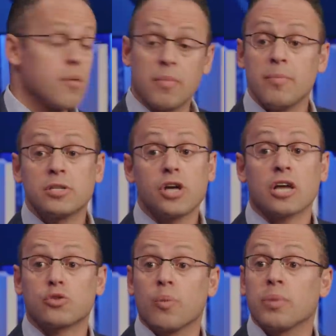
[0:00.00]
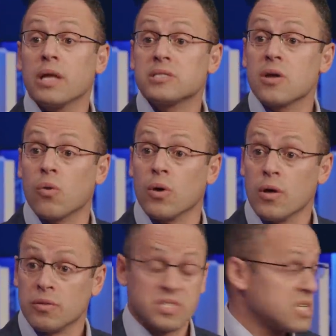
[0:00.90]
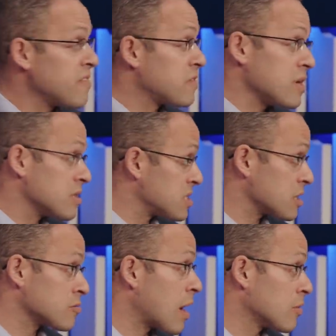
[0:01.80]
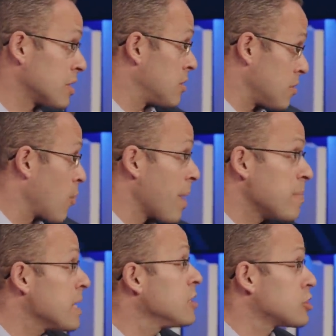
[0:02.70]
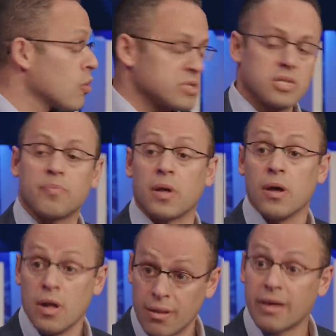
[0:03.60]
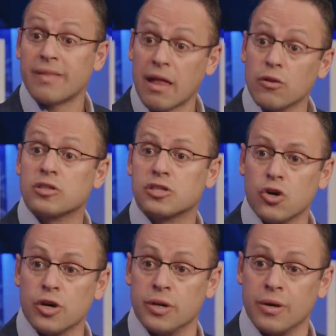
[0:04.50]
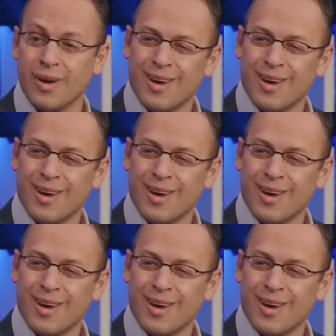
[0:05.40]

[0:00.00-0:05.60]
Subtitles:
Maybe Joshua Bledsoe, the safety in the sixth round, didn't, you know, maybe he shows something. Like that looks good.